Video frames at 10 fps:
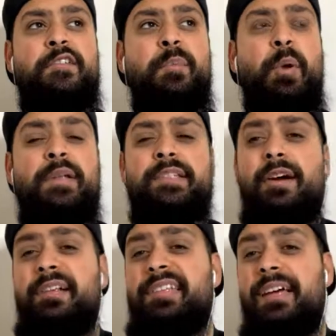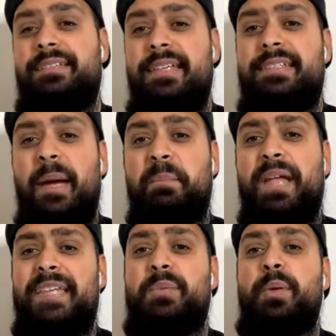to put into context, this time
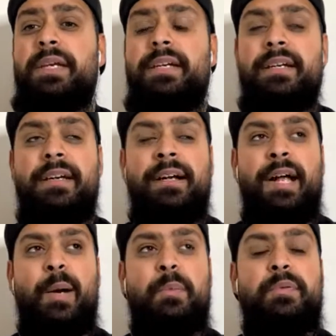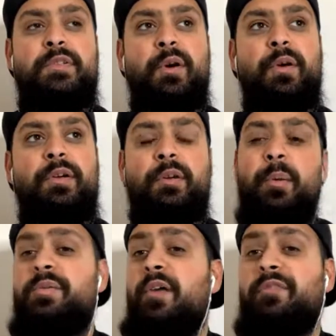last week, we
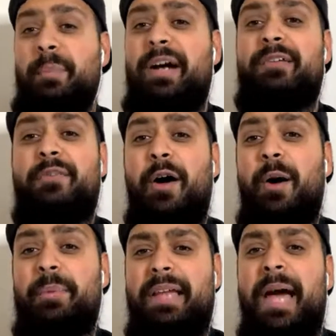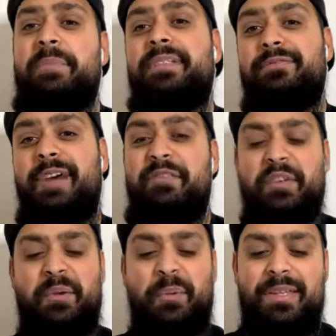was off the back of an RB Leipzig
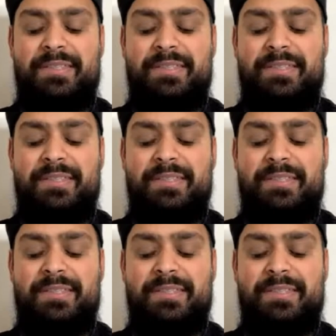5-0 win.